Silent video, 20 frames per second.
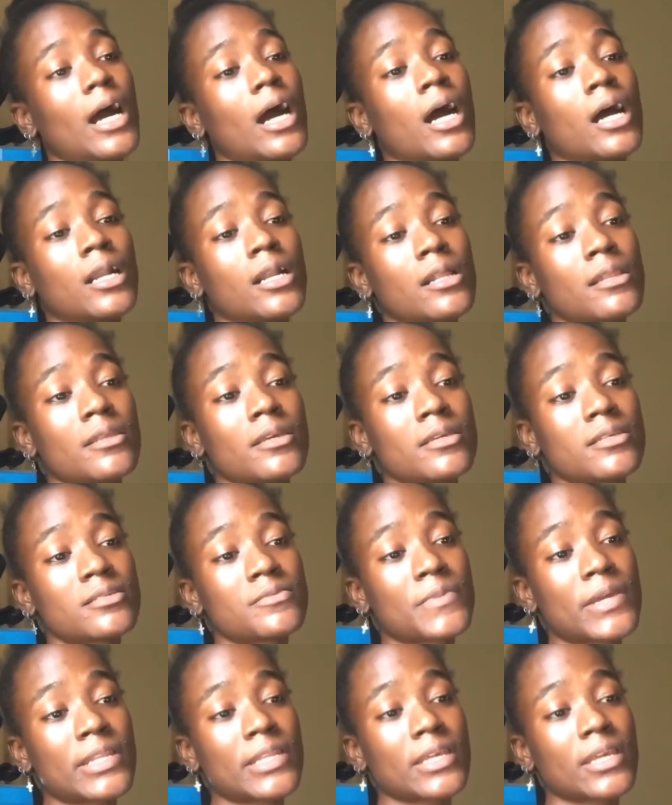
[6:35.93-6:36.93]
all of these
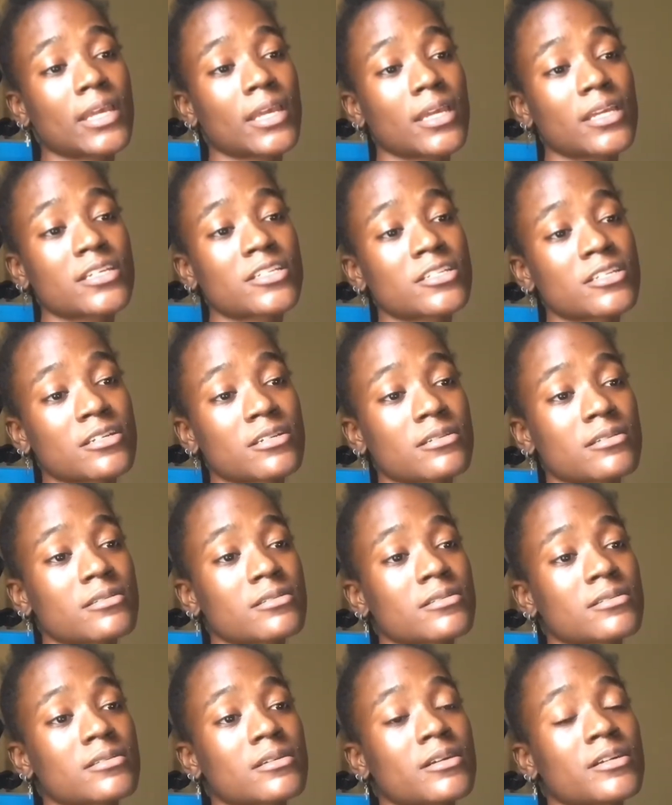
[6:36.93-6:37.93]

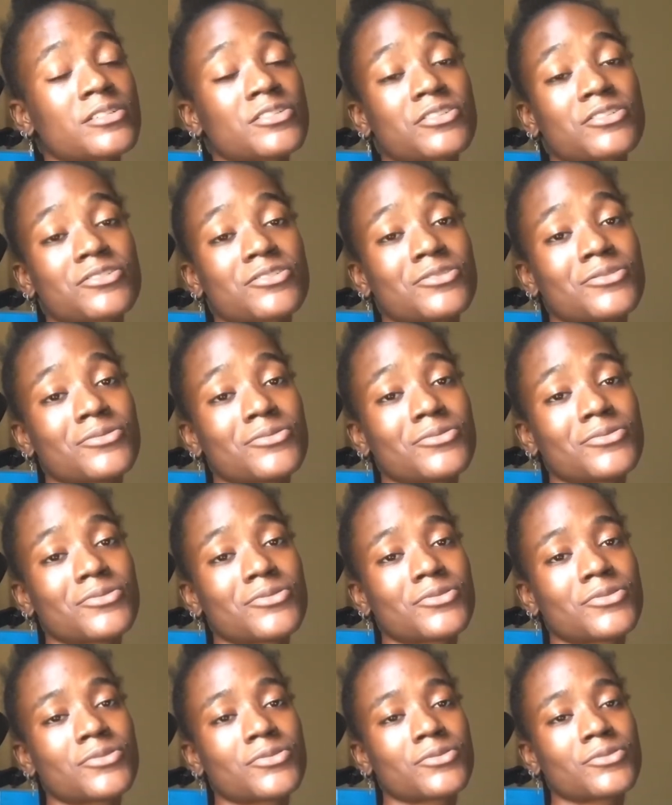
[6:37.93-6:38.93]
medications are just
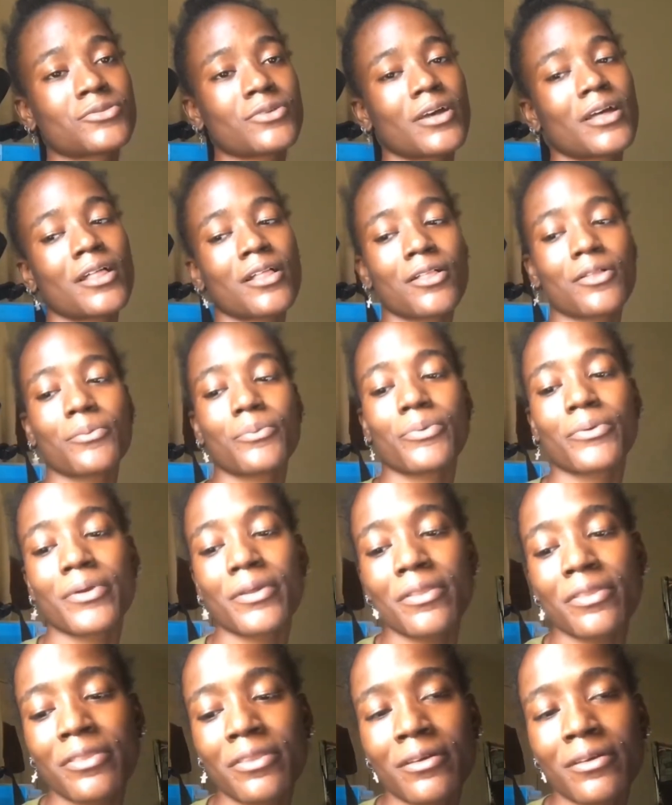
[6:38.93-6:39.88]
used to help with